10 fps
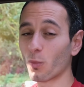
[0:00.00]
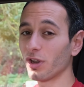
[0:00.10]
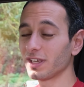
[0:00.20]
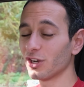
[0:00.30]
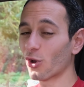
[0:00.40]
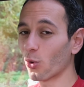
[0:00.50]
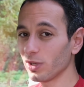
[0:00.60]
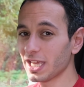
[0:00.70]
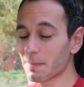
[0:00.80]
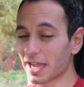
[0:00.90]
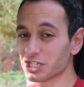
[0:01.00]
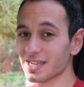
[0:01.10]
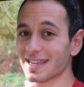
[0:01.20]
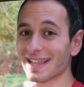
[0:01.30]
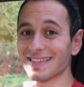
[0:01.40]
one can only
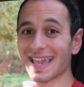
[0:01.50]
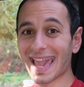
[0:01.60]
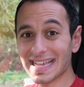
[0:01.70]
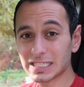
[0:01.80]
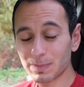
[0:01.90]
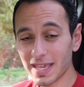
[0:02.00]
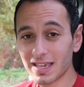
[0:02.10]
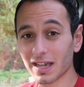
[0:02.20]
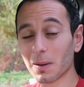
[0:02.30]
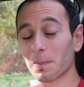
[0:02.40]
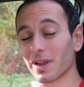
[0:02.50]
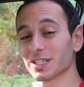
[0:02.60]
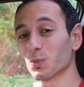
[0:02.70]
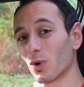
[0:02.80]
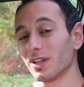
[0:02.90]
imagine that the 8-speaker
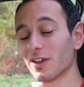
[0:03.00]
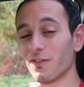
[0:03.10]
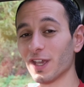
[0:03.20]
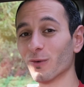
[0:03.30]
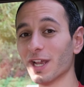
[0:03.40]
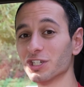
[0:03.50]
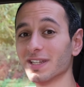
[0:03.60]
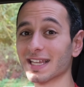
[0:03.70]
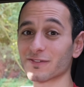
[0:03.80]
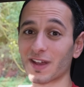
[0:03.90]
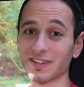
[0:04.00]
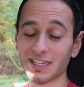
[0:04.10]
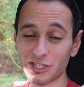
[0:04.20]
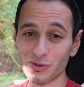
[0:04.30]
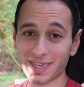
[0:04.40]
plus 1 configuration that's found in
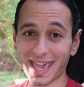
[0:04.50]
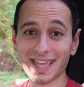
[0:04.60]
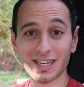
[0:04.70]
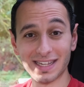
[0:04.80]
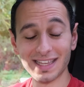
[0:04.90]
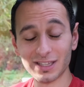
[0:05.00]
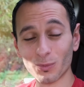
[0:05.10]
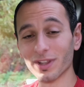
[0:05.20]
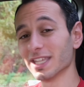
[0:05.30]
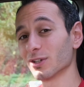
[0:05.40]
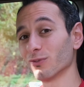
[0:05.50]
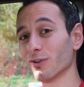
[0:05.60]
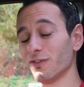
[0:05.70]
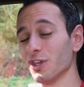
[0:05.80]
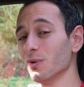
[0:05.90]
the UK, and indeed the one that's on
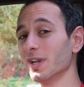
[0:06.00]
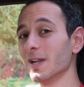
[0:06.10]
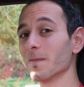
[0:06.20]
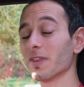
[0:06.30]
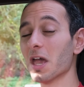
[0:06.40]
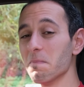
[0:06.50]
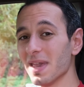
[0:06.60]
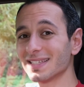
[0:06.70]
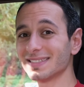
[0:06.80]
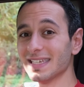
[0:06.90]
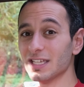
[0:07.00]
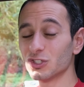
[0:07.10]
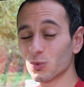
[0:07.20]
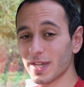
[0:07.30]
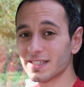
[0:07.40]
review, omits the
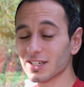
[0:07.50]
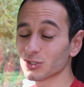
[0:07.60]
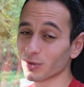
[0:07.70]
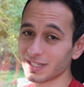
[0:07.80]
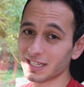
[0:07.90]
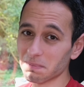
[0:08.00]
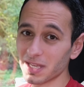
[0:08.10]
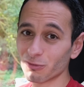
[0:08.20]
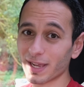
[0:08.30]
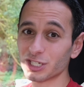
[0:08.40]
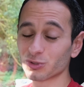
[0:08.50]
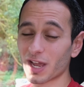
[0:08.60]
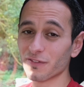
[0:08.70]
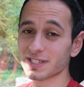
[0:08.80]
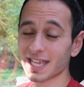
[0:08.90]
tweeters or indeed the mid-range
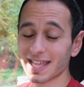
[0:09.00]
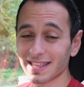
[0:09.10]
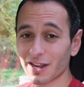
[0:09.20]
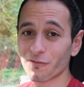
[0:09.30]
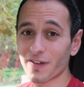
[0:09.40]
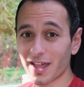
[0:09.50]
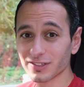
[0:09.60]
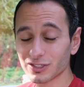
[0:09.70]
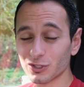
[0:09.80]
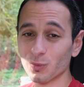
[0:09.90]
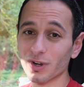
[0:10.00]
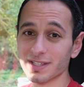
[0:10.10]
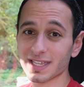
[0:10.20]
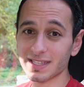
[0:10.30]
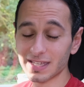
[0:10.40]
drivers that are found
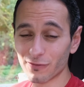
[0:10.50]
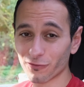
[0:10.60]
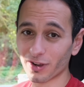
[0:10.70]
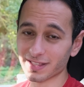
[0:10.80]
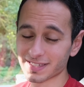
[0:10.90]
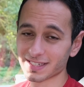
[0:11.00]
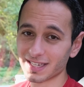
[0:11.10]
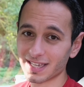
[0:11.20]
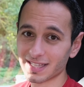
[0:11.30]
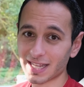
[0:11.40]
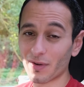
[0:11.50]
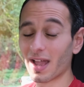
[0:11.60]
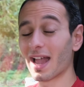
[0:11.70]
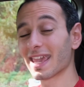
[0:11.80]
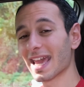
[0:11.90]
towards the front.
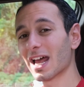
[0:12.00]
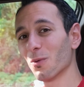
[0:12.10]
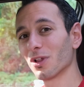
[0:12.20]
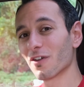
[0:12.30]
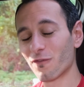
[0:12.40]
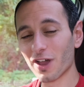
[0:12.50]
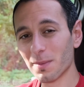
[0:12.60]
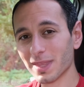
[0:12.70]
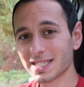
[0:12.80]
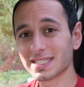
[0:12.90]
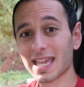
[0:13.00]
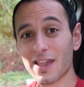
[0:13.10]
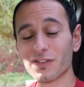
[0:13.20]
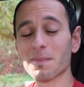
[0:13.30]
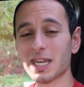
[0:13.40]
Now, again, I will confirm this
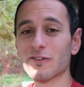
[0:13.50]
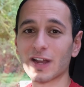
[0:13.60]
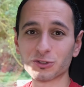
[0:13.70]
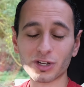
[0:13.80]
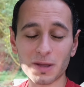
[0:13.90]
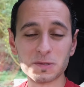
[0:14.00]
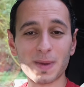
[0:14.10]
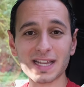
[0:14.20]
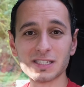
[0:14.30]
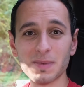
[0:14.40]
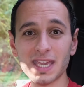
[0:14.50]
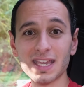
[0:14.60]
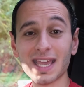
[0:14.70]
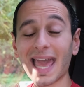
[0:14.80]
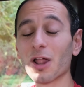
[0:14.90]
if the manufacturer comes back to me, and
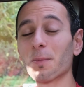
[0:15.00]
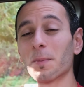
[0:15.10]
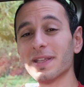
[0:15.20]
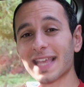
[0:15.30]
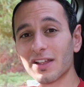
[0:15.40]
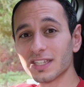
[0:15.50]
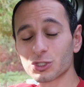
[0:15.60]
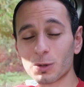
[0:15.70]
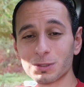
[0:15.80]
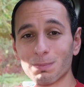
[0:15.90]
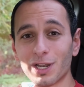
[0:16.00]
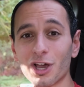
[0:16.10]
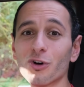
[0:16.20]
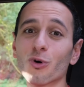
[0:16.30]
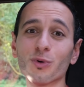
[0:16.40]
I'll pop it down in the description
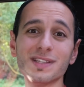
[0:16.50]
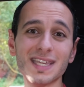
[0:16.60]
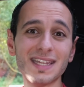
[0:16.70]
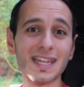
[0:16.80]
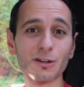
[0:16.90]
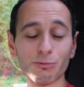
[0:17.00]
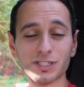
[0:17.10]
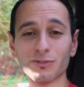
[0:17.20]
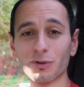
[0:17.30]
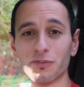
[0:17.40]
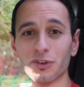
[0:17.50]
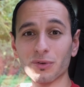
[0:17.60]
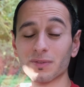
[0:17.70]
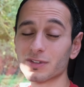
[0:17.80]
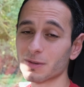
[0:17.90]
below or indeed in the written
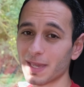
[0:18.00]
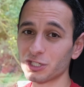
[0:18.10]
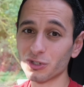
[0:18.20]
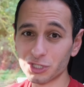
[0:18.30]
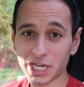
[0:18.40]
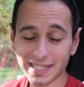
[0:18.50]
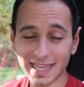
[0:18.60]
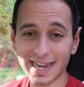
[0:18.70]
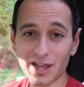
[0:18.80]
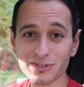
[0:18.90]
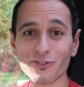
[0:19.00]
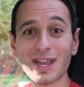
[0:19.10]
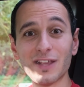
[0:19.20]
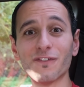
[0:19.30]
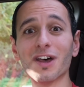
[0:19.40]
review. So make sure you check that out for
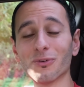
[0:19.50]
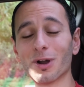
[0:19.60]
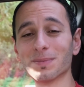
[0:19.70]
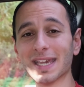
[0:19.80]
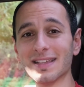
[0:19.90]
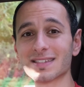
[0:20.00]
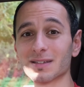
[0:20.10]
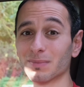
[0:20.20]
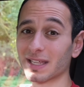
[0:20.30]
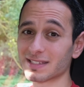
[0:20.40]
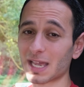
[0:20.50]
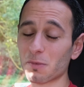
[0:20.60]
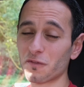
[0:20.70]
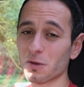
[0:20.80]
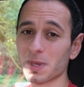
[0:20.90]
any further updates. But at the time
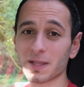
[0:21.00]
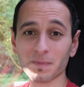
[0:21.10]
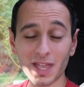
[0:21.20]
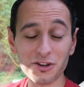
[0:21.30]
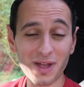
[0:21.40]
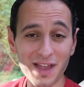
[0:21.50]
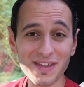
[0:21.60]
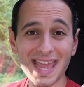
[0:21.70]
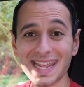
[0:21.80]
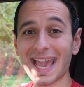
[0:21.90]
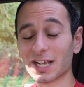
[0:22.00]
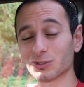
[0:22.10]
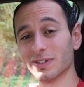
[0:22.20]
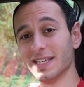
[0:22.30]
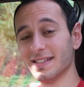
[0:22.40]
of filming, I don't have any
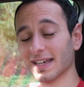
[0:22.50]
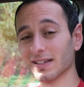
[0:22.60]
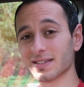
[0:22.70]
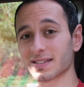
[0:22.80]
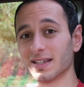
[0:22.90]
extra details.